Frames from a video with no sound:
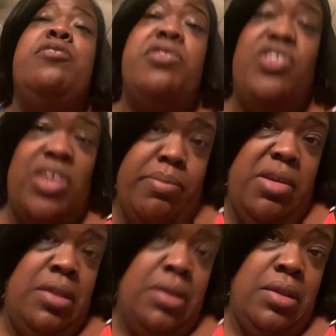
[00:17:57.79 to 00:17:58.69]

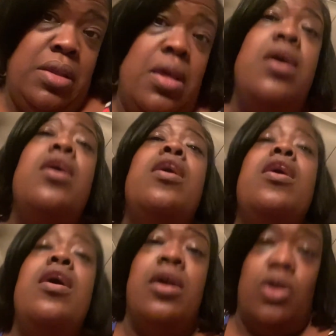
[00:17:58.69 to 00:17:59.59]
pajamas
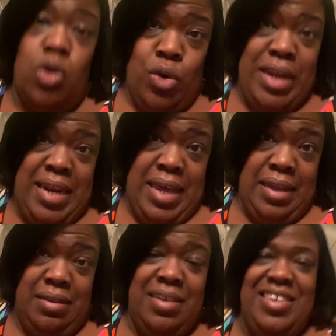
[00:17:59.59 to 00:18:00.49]
and go night
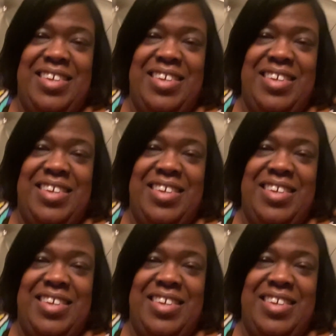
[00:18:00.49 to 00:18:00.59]
night.